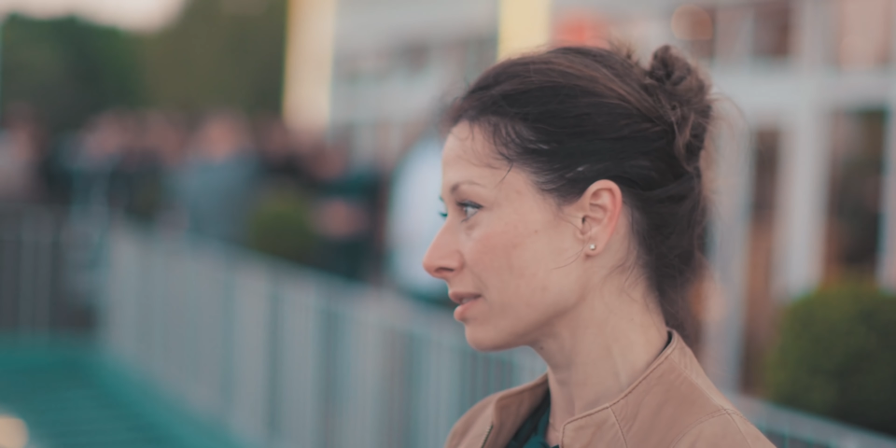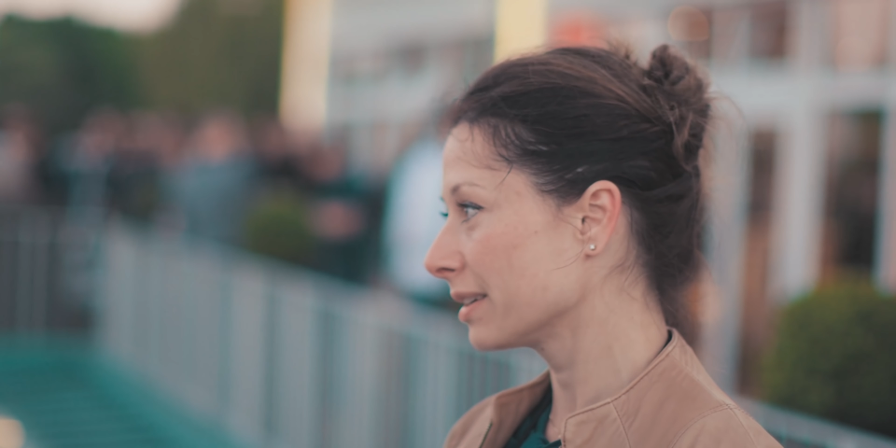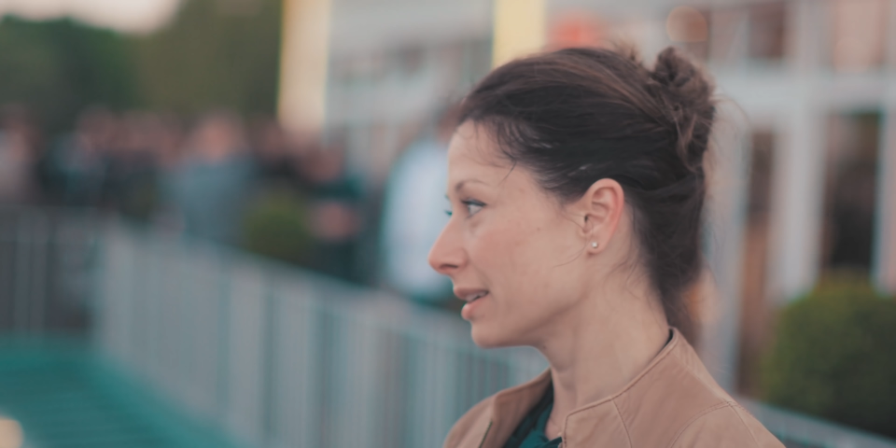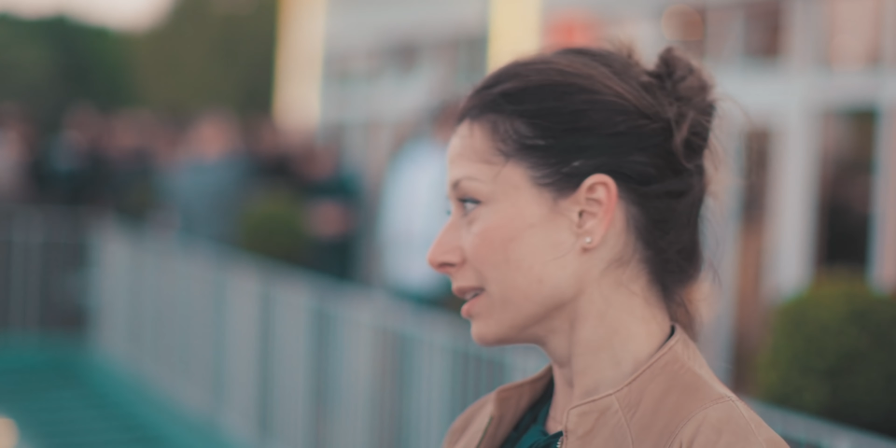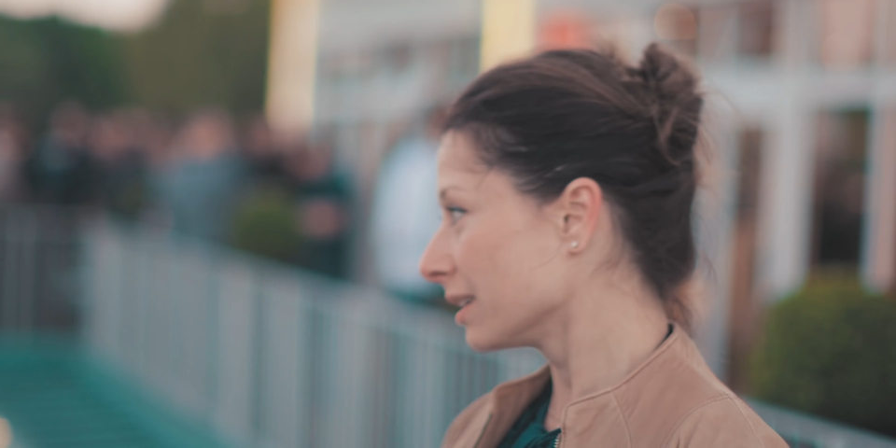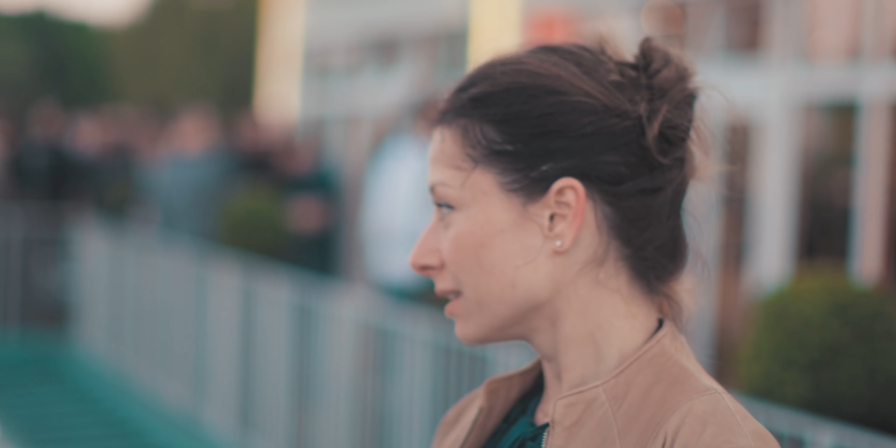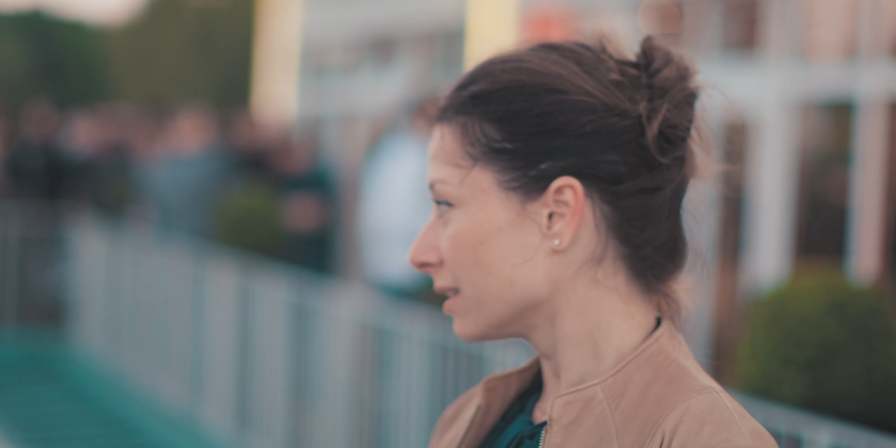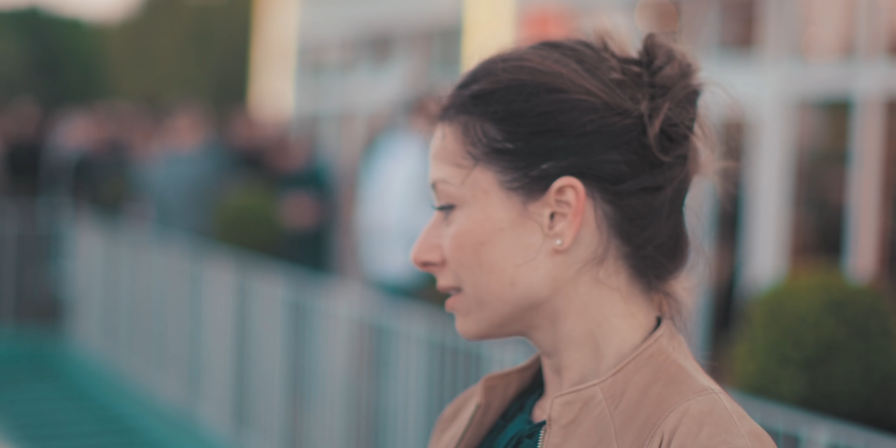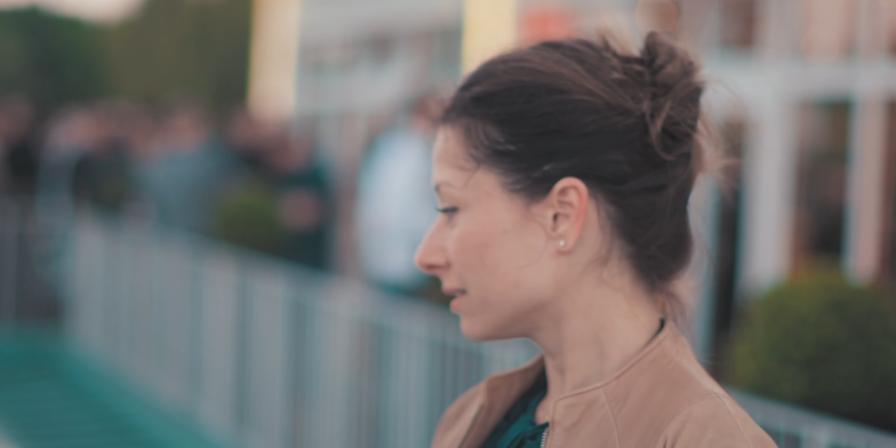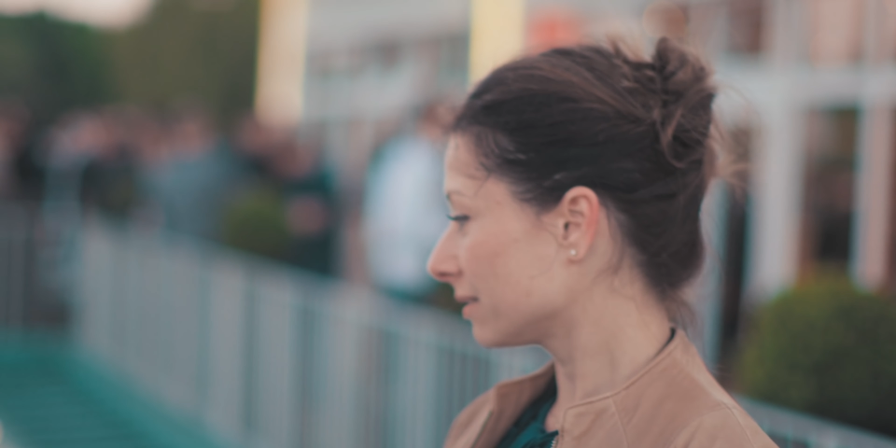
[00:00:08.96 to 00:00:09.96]
you
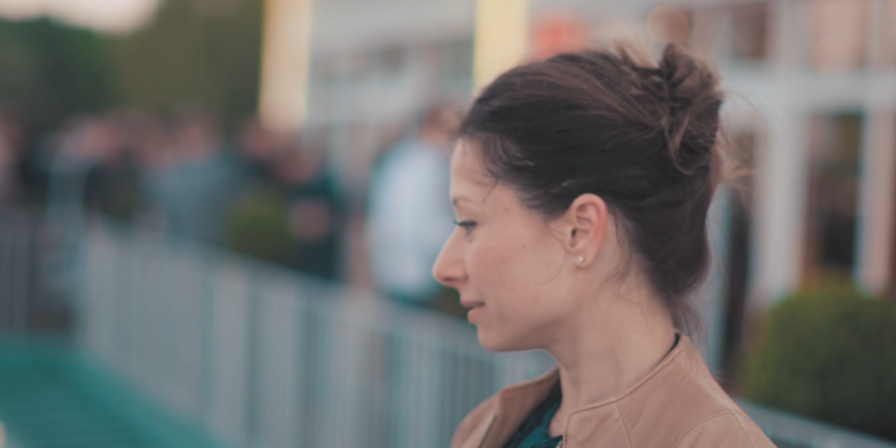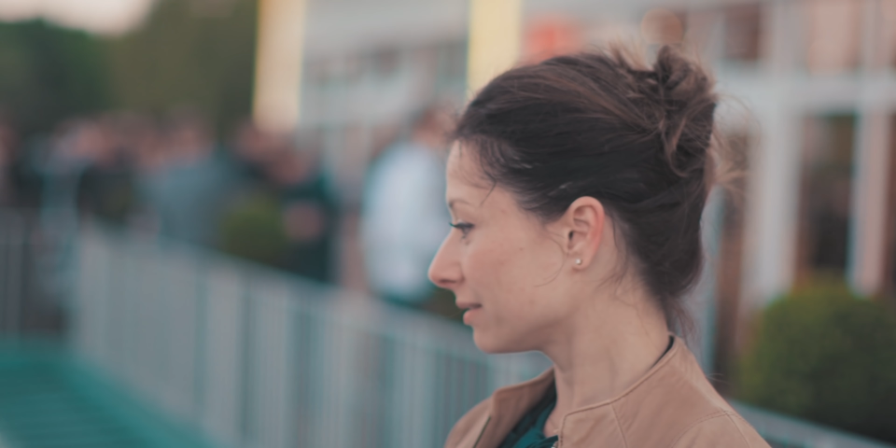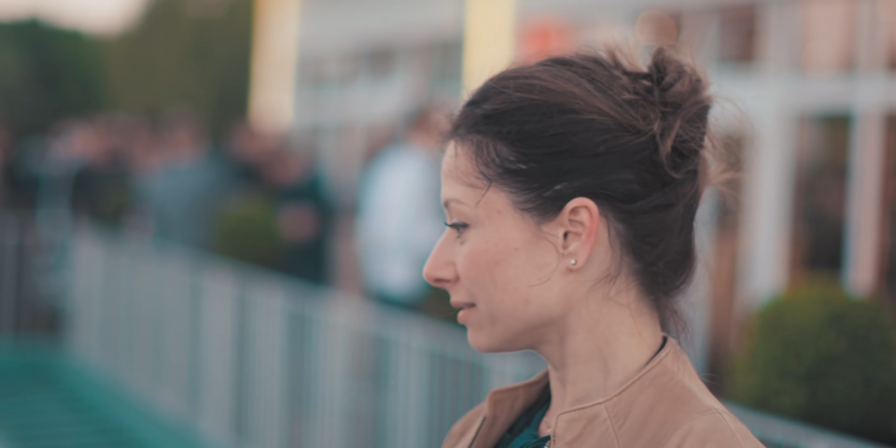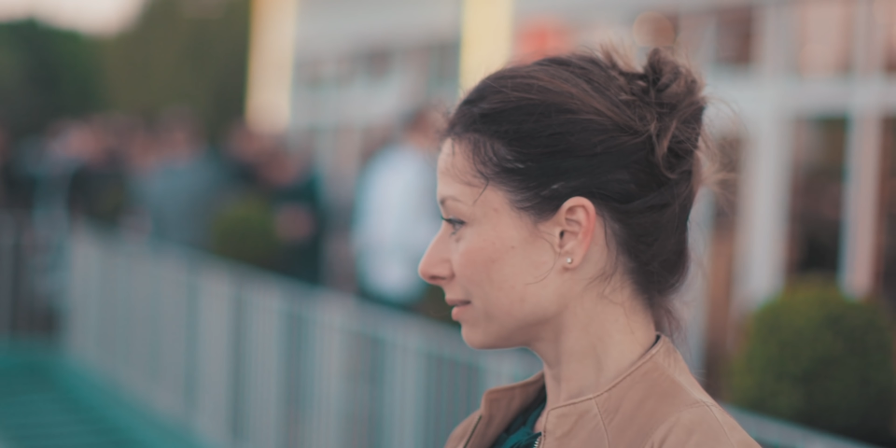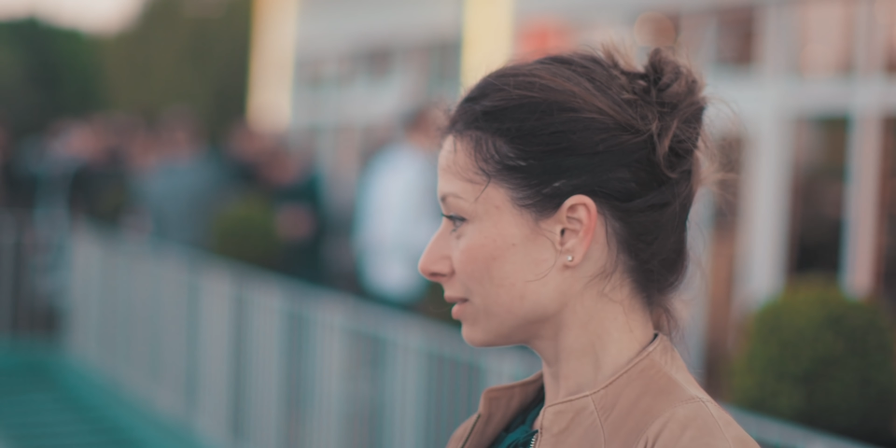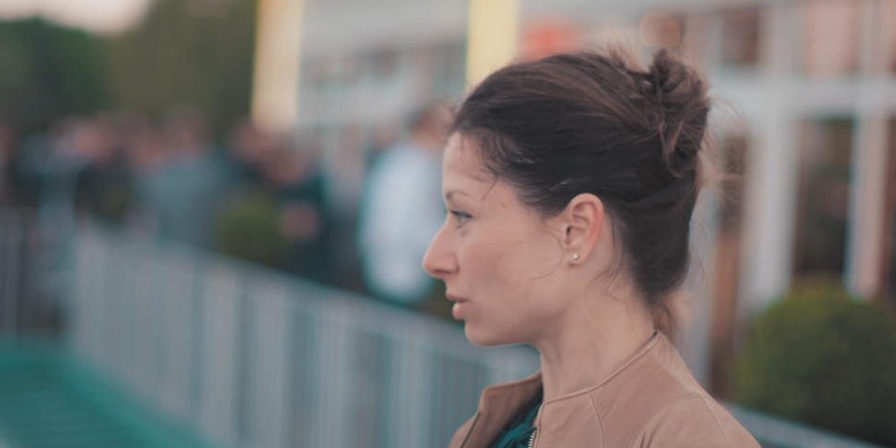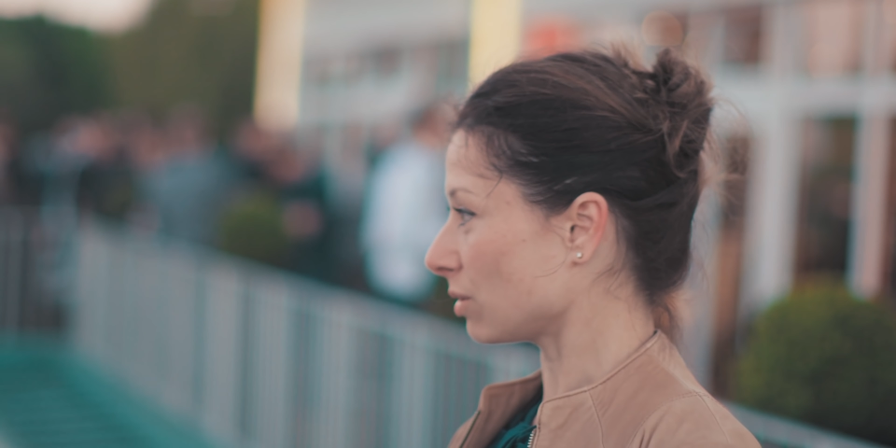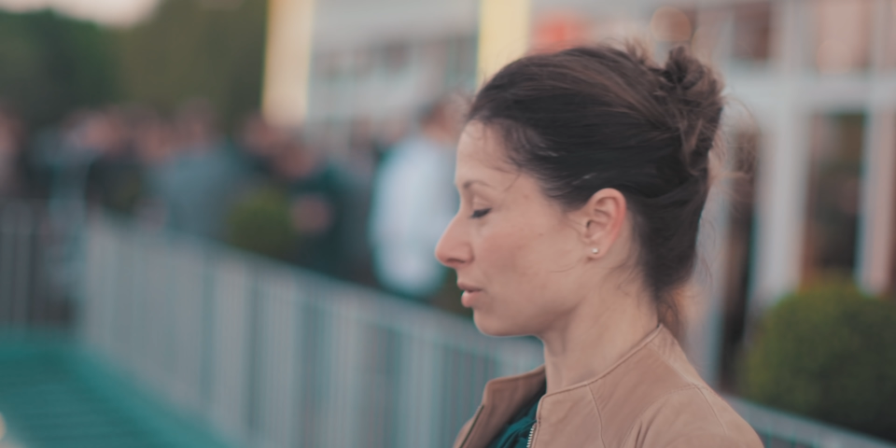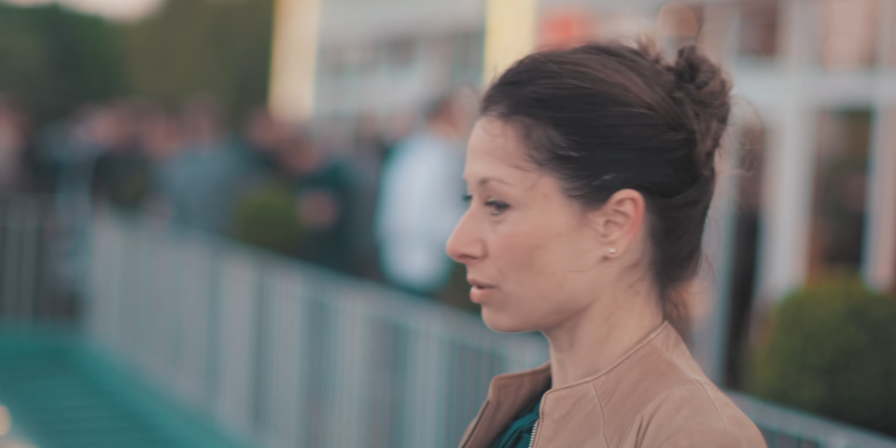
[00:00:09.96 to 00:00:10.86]
know,